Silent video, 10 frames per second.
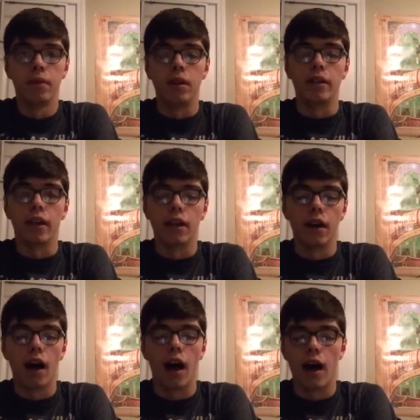But
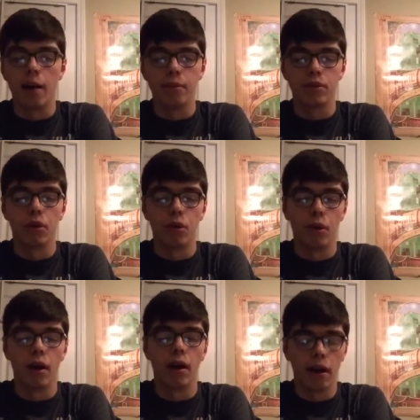yeah,
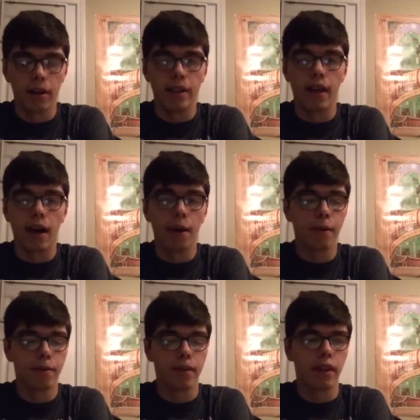so yeah,
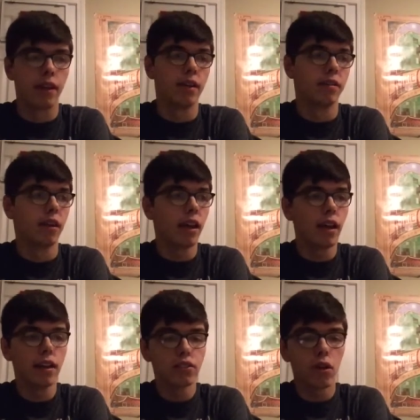and
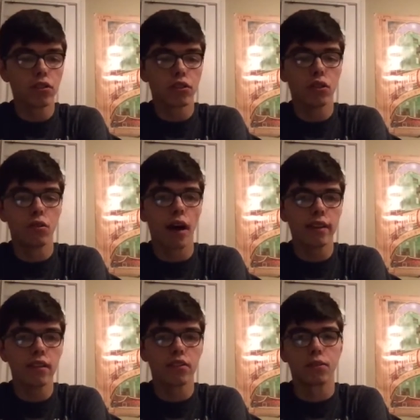it's also, I
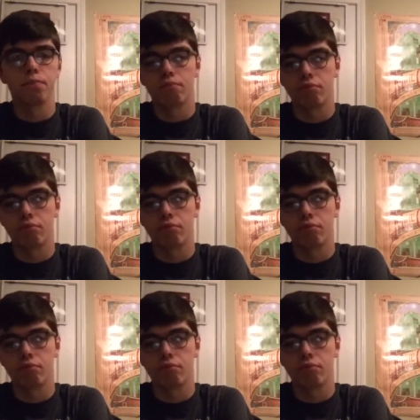think it's